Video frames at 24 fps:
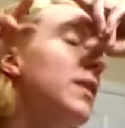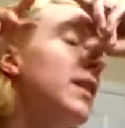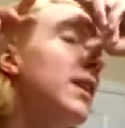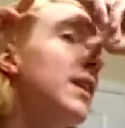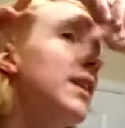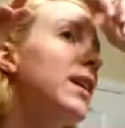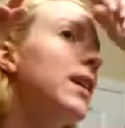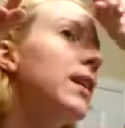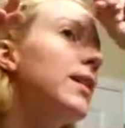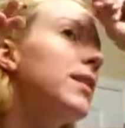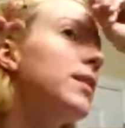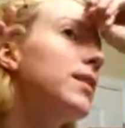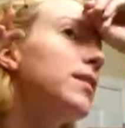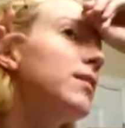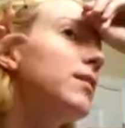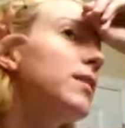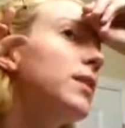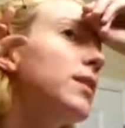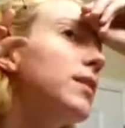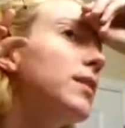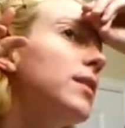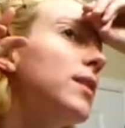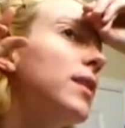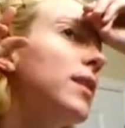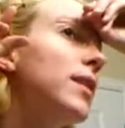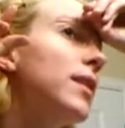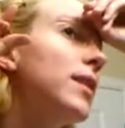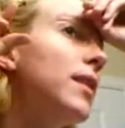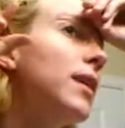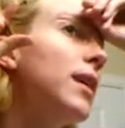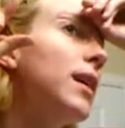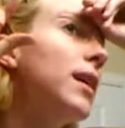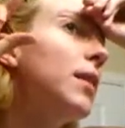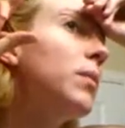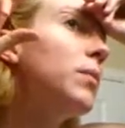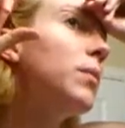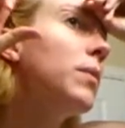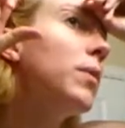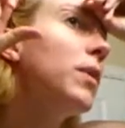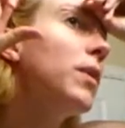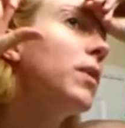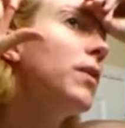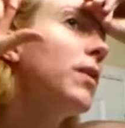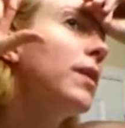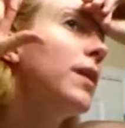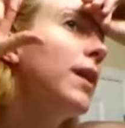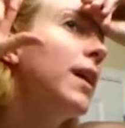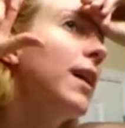And when it gets, when it's starting to like
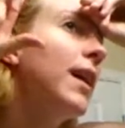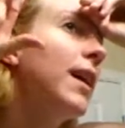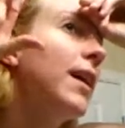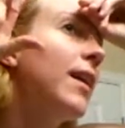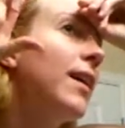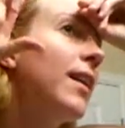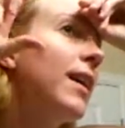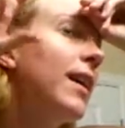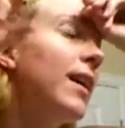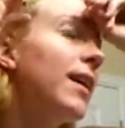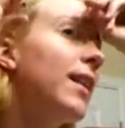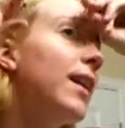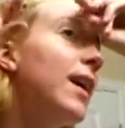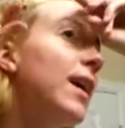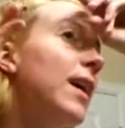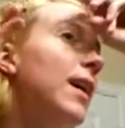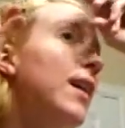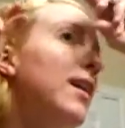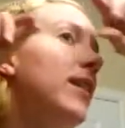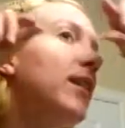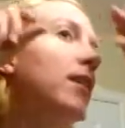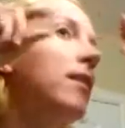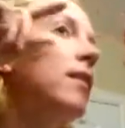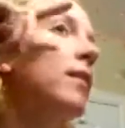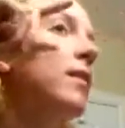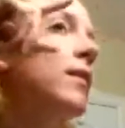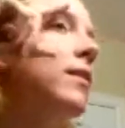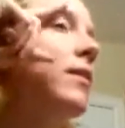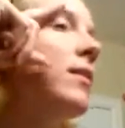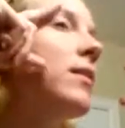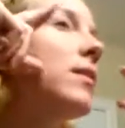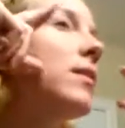pull the hair like that,